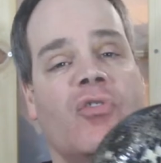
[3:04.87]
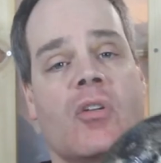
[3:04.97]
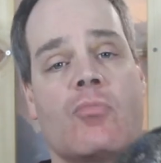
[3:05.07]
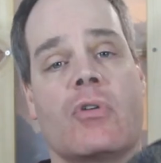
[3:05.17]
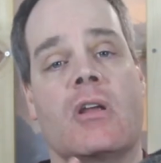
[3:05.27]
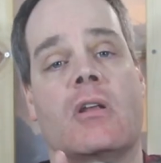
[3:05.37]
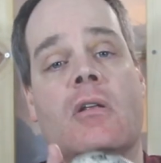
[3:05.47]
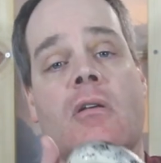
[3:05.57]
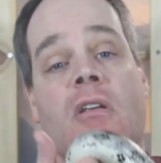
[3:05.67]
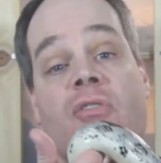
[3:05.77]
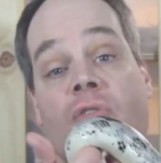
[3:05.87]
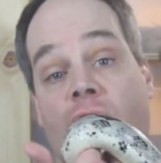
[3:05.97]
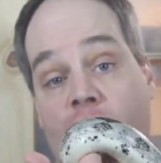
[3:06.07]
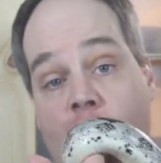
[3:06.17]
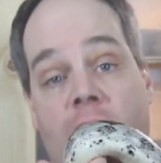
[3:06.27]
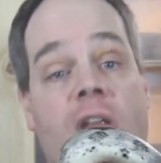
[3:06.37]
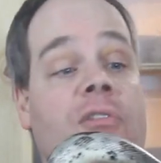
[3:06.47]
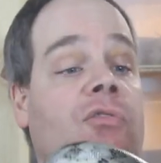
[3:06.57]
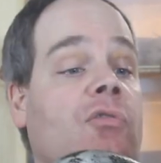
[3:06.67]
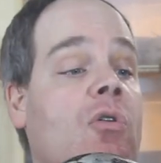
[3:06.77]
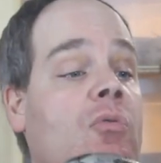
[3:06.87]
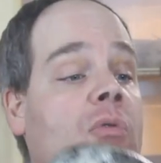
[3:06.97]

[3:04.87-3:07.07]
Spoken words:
can breed into their 20s, so